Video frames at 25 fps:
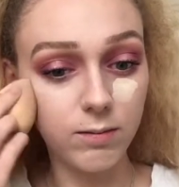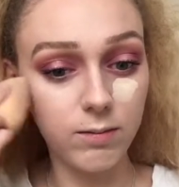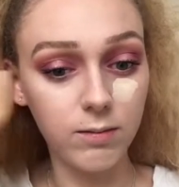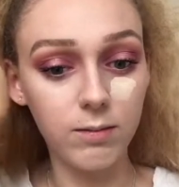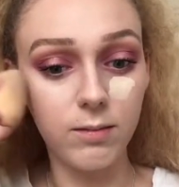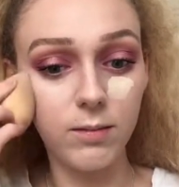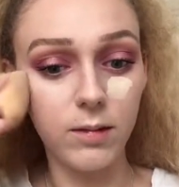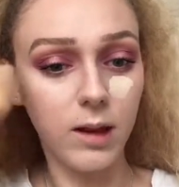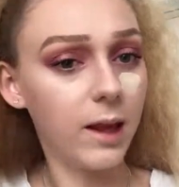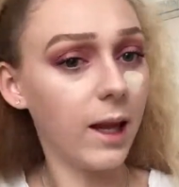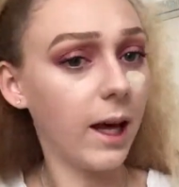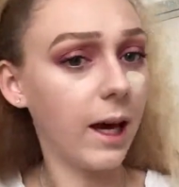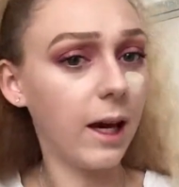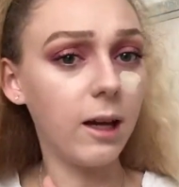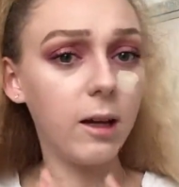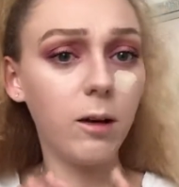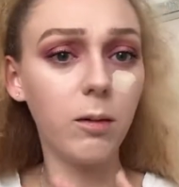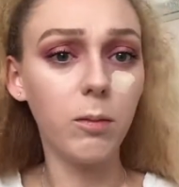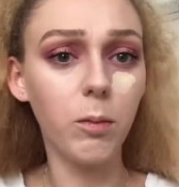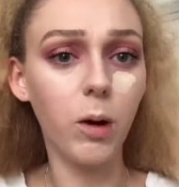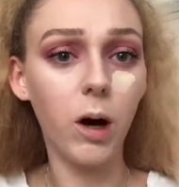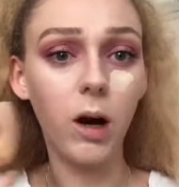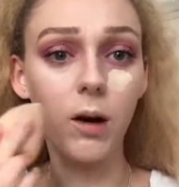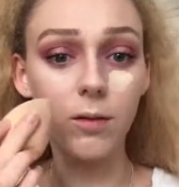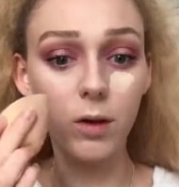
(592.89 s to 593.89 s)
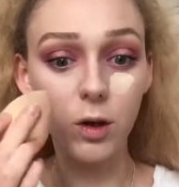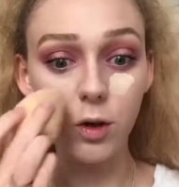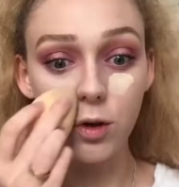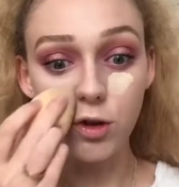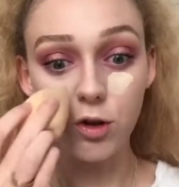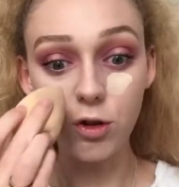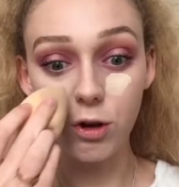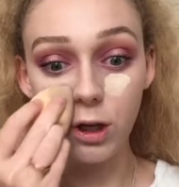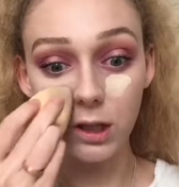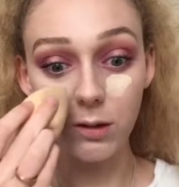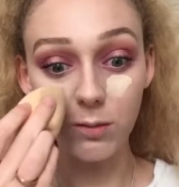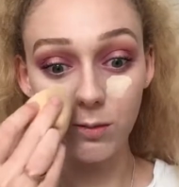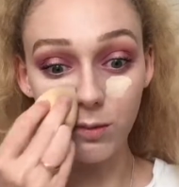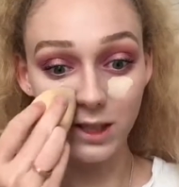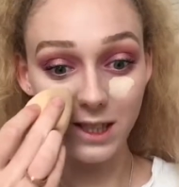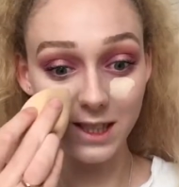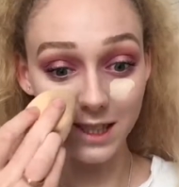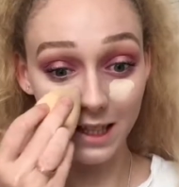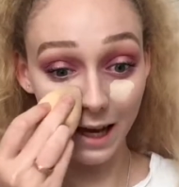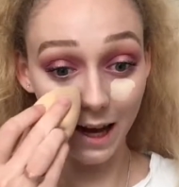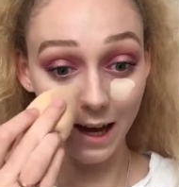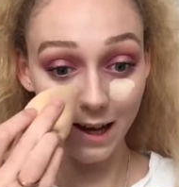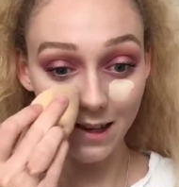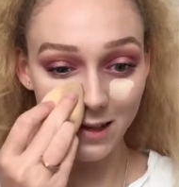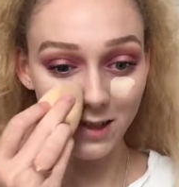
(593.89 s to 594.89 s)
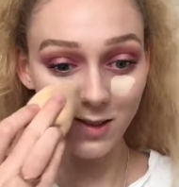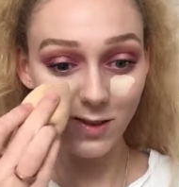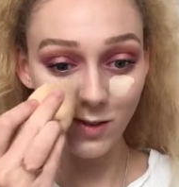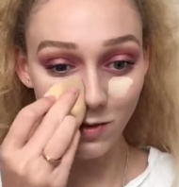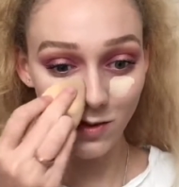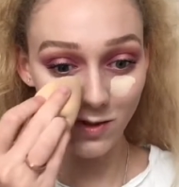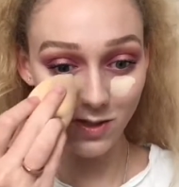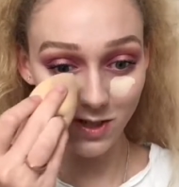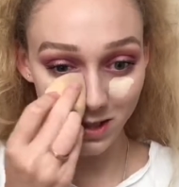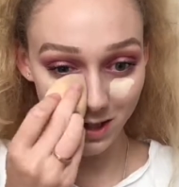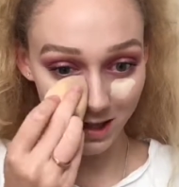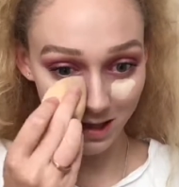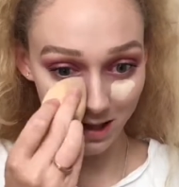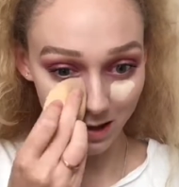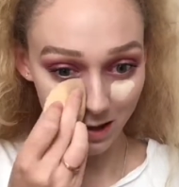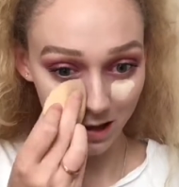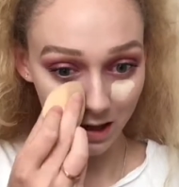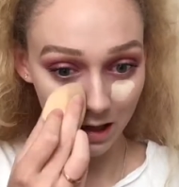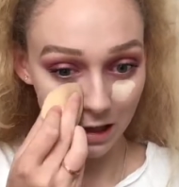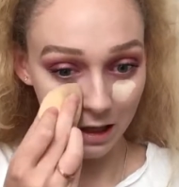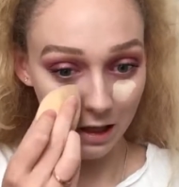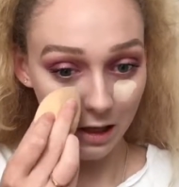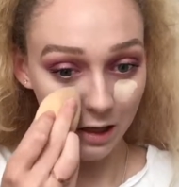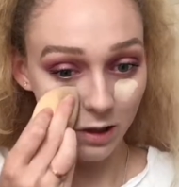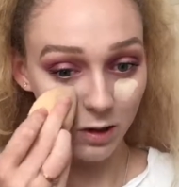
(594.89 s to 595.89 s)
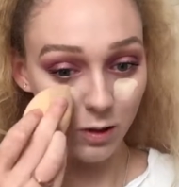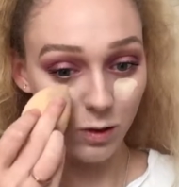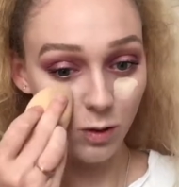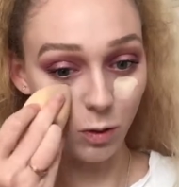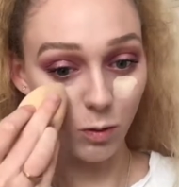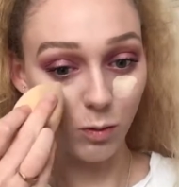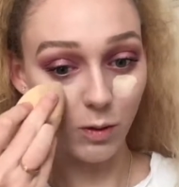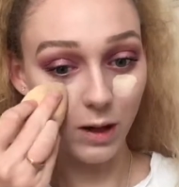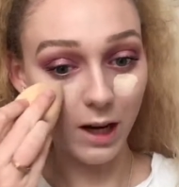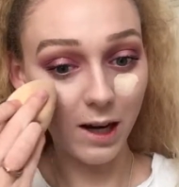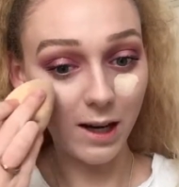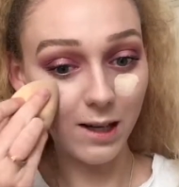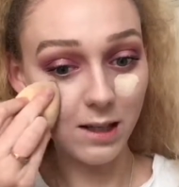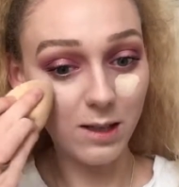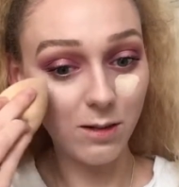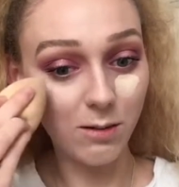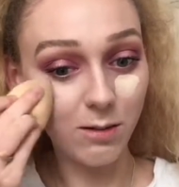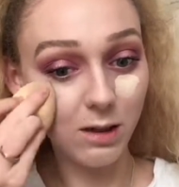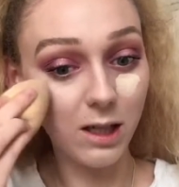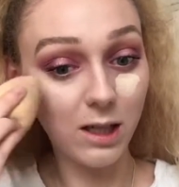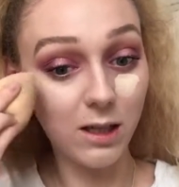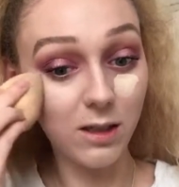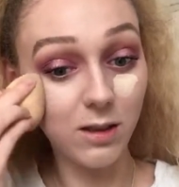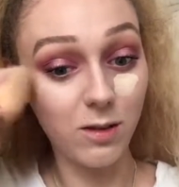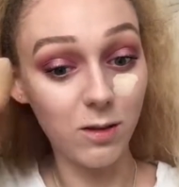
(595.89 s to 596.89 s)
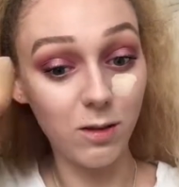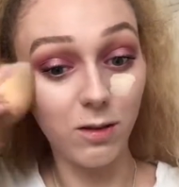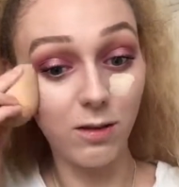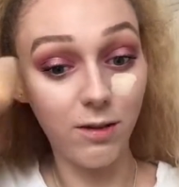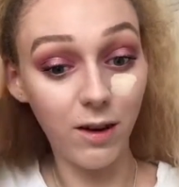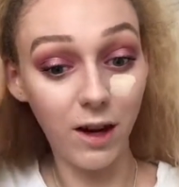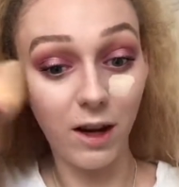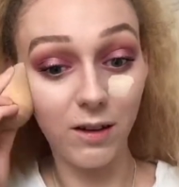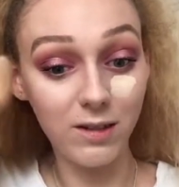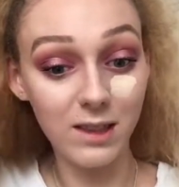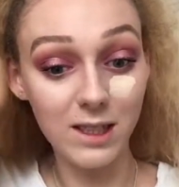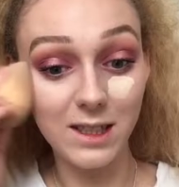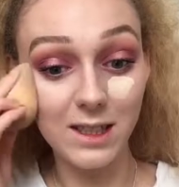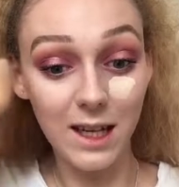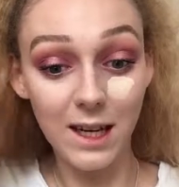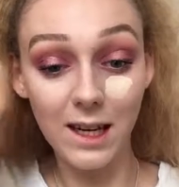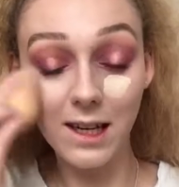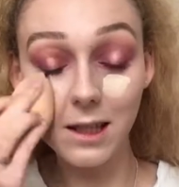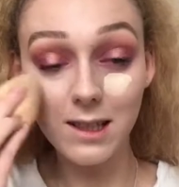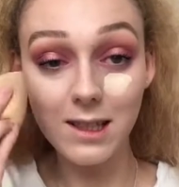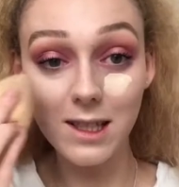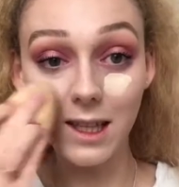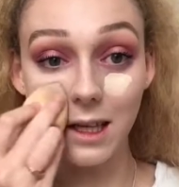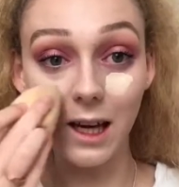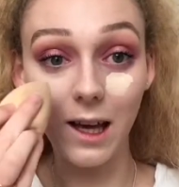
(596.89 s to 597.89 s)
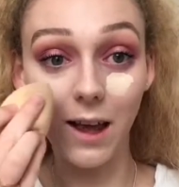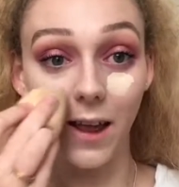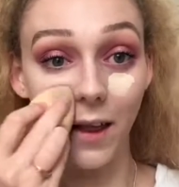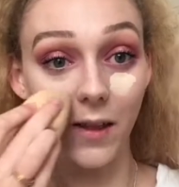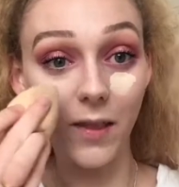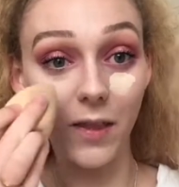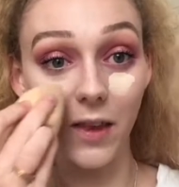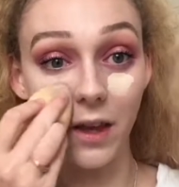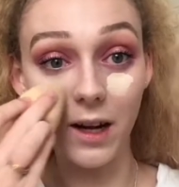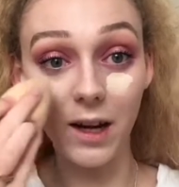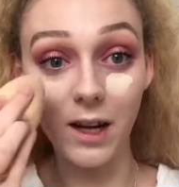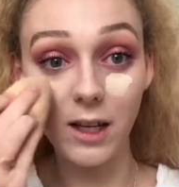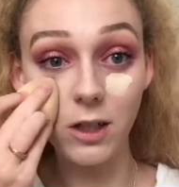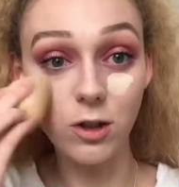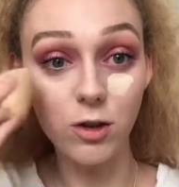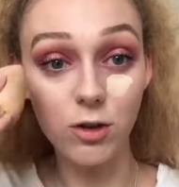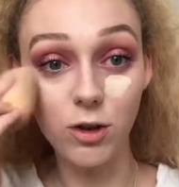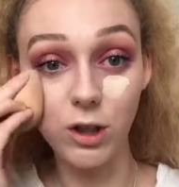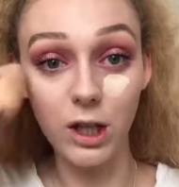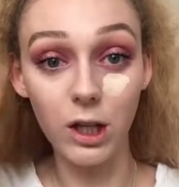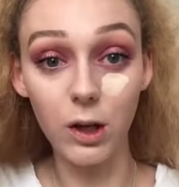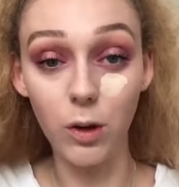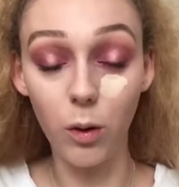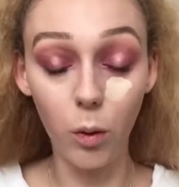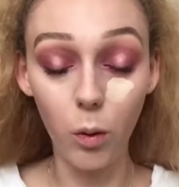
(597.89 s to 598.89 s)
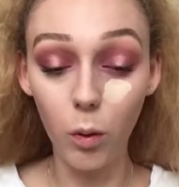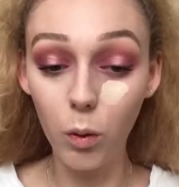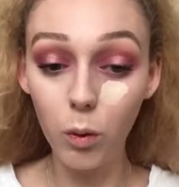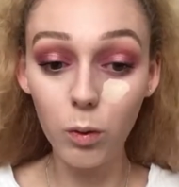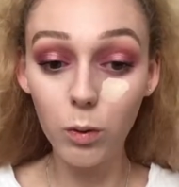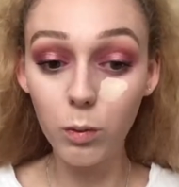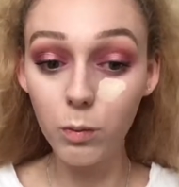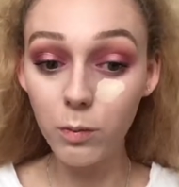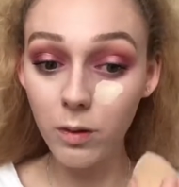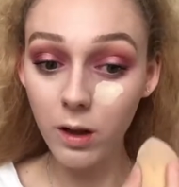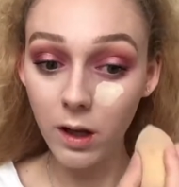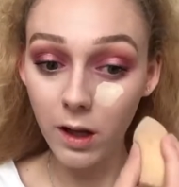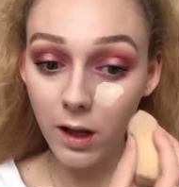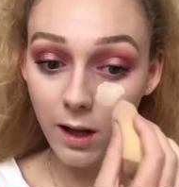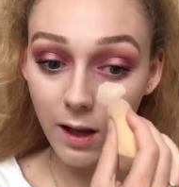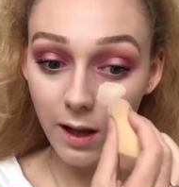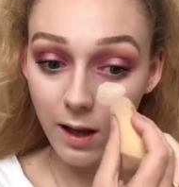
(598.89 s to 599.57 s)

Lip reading: 9 whatever train was cancelled, so we had to wait until 5 to 10 to get the next train home.